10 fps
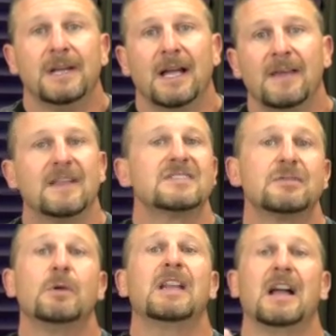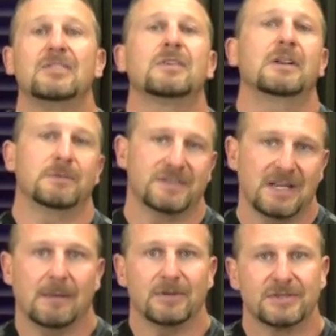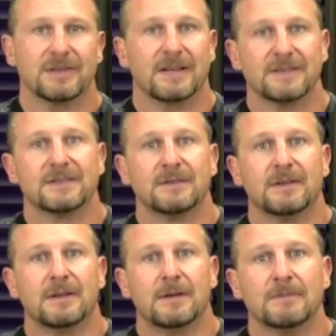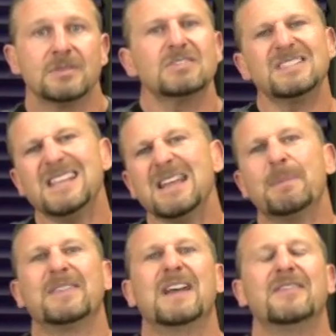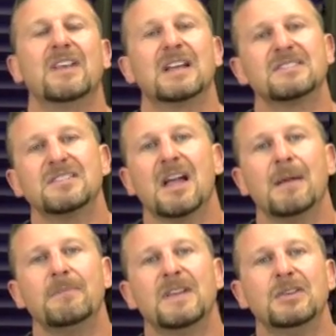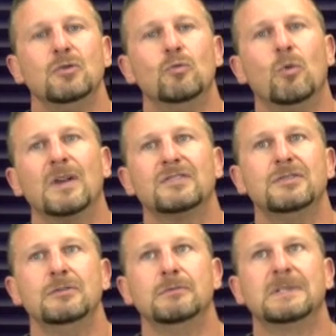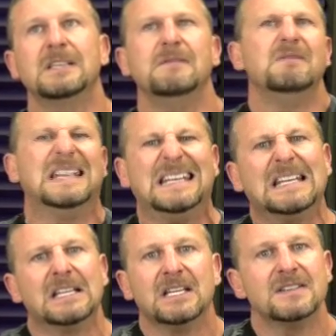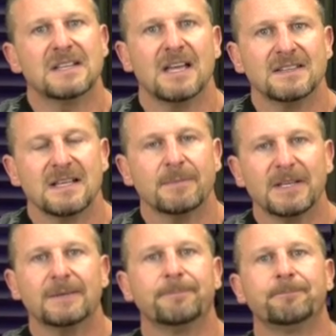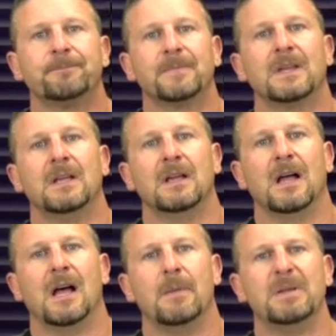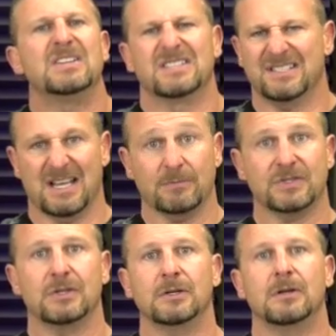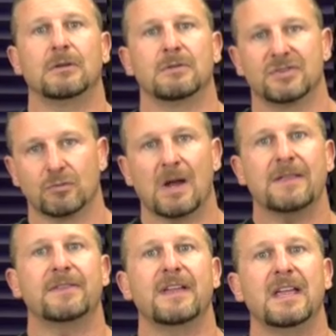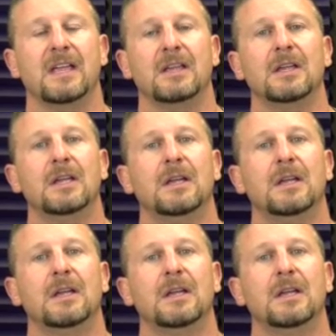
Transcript: And that's the way I try to establish things. So just think about that the next time that you want to conveniently say something because it sounds good or it's the right thing.